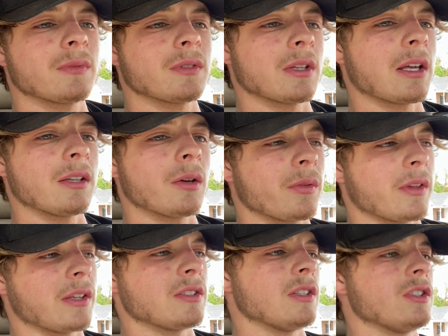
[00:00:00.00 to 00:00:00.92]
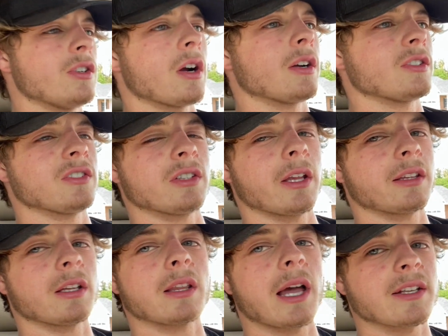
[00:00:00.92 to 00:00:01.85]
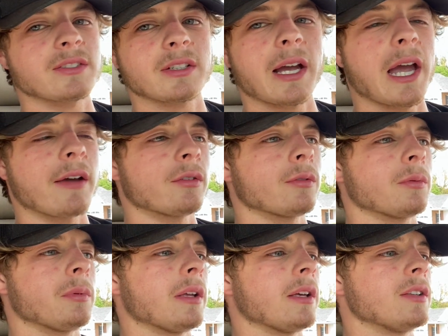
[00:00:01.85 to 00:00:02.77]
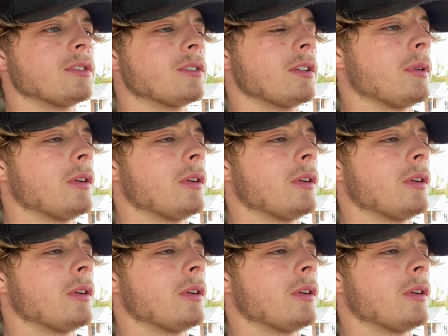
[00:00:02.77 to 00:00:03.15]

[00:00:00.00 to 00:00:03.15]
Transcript: I don't think it's the EGR. It's just like the last thing I haven't replaced.